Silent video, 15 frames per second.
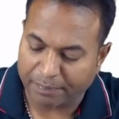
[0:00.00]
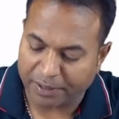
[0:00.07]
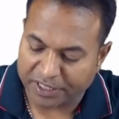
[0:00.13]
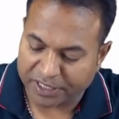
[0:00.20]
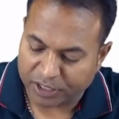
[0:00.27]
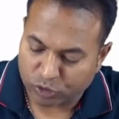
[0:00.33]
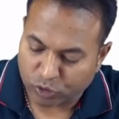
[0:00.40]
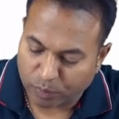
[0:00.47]

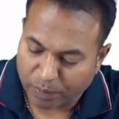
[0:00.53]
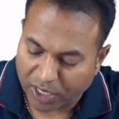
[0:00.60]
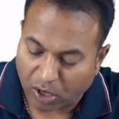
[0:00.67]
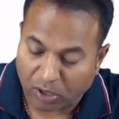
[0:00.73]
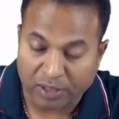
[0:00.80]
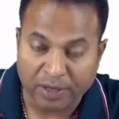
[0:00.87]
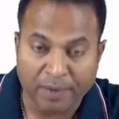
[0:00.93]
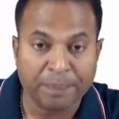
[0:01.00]
Patient should be
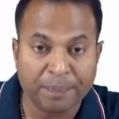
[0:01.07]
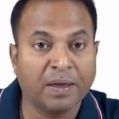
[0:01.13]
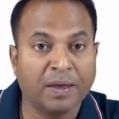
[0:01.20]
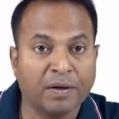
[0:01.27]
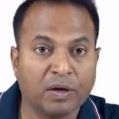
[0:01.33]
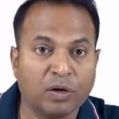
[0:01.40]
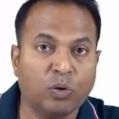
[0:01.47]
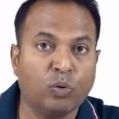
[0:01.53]
on
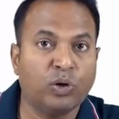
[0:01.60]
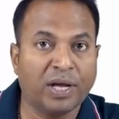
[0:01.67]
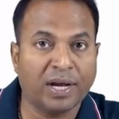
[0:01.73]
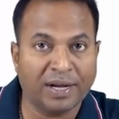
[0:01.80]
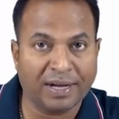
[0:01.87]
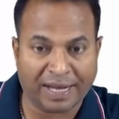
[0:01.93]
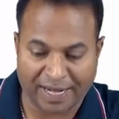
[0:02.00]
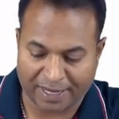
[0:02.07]

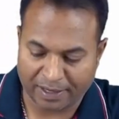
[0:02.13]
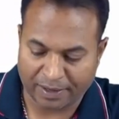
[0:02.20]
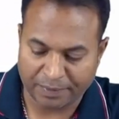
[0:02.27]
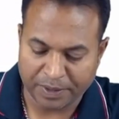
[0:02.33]
gluten diet.